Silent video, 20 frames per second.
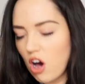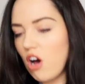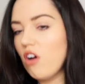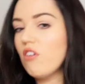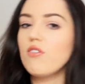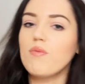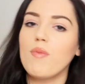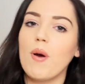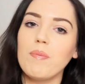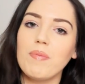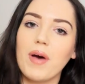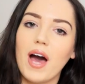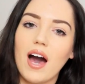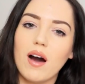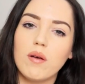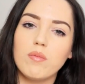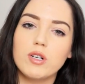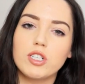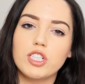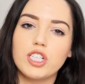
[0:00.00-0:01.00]
Can't remember
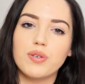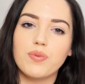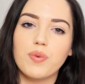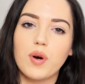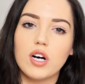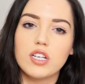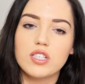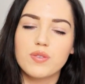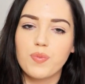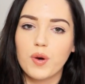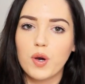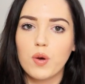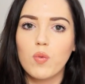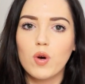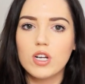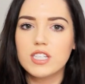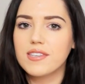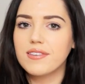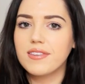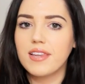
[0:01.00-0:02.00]
how much it was, but it
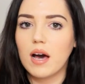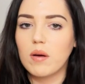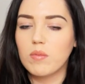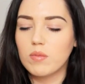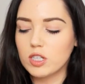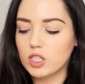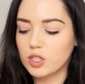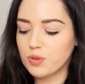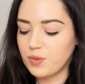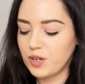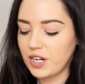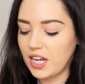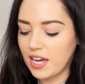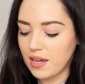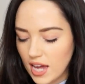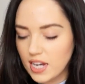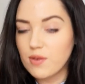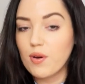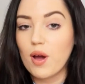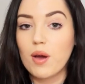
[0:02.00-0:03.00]
wasn't that much money.
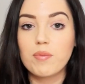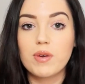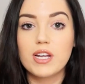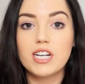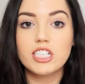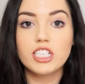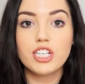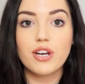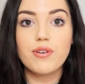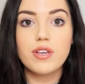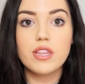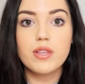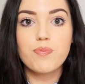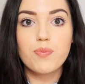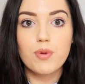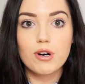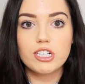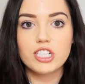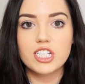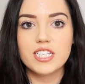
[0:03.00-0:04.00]
Anyway, I'm gonna show you the
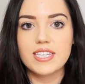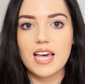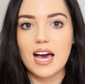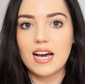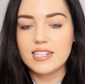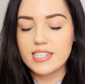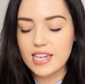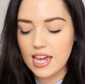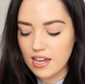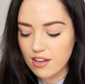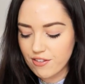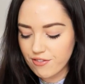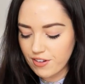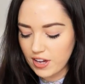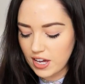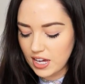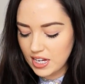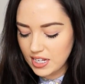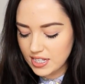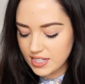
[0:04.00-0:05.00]
brushes that I take
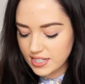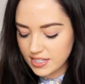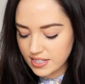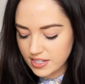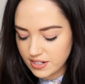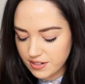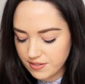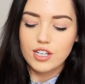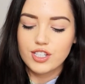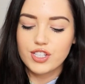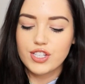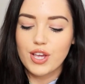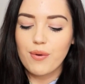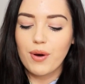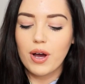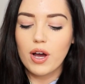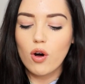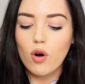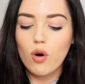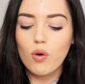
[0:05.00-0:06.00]
first. So
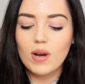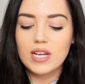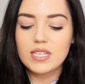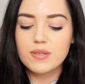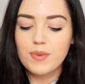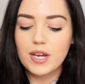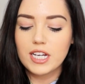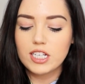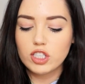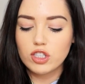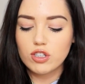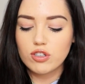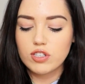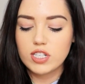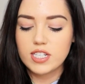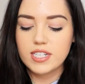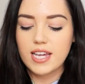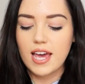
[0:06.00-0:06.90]
I always make sure to